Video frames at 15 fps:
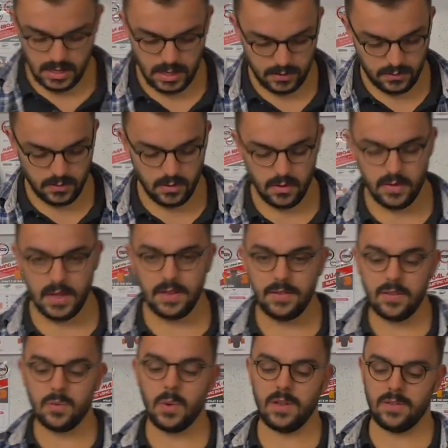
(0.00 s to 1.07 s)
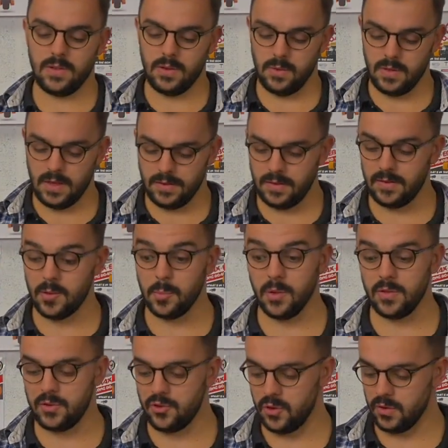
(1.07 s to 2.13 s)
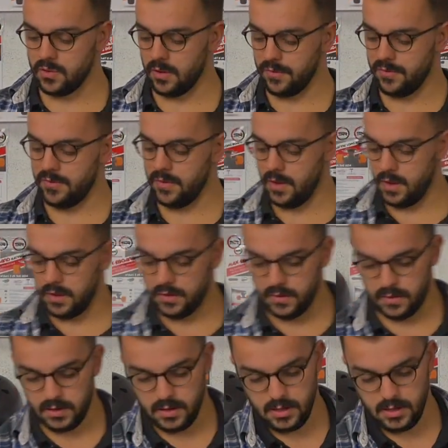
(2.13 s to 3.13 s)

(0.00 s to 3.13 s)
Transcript: and so the easiest way to do this is to put the trucks on first.